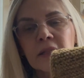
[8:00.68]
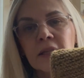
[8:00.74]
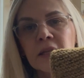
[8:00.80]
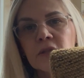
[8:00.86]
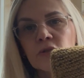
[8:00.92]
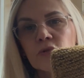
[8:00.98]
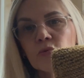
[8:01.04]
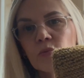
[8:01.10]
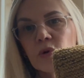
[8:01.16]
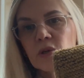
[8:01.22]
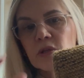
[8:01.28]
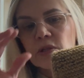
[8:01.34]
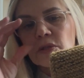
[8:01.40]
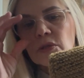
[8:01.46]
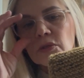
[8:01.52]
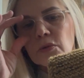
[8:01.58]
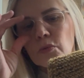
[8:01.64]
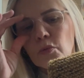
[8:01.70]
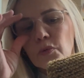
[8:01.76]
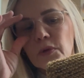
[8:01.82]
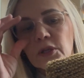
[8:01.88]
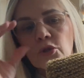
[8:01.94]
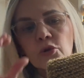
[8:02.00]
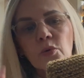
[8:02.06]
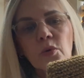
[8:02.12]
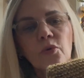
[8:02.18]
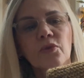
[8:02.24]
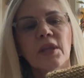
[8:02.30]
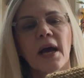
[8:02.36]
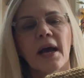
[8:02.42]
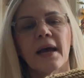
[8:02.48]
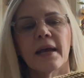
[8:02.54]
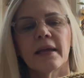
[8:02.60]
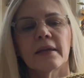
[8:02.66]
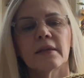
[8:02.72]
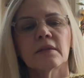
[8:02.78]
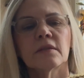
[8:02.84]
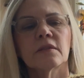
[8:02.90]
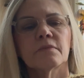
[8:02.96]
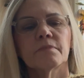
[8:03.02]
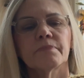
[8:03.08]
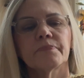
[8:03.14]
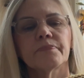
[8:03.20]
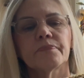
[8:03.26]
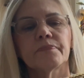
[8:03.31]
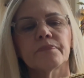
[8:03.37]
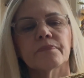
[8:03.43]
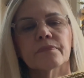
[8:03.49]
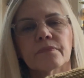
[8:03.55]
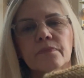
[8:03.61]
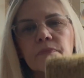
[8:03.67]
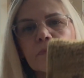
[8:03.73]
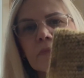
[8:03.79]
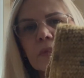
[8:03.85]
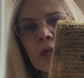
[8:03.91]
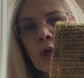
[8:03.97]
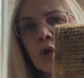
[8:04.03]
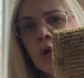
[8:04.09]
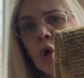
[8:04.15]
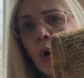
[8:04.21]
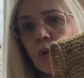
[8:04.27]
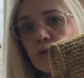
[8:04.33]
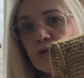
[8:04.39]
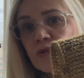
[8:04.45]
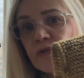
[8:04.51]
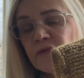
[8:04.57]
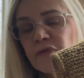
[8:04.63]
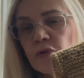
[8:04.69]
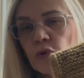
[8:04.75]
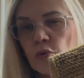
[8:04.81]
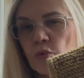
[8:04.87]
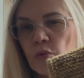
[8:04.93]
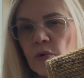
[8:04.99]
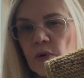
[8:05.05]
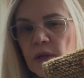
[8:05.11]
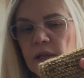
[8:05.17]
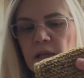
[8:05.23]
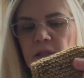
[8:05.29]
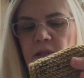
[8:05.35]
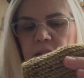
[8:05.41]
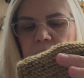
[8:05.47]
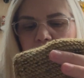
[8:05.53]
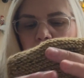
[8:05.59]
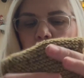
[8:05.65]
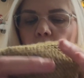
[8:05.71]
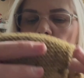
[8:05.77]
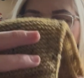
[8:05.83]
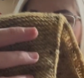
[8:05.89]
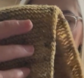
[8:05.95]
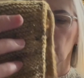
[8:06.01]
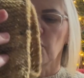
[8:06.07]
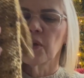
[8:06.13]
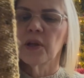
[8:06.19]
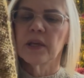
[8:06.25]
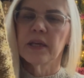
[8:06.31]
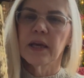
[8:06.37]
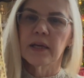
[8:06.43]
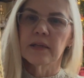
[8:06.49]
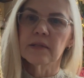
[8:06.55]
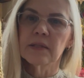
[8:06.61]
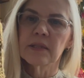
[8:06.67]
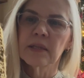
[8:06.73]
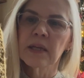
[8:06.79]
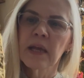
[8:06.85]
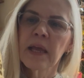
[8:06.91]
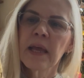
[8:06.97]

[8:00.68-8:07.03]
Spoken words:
this was Ritual Dyes Gold's Full. It's the color, yes.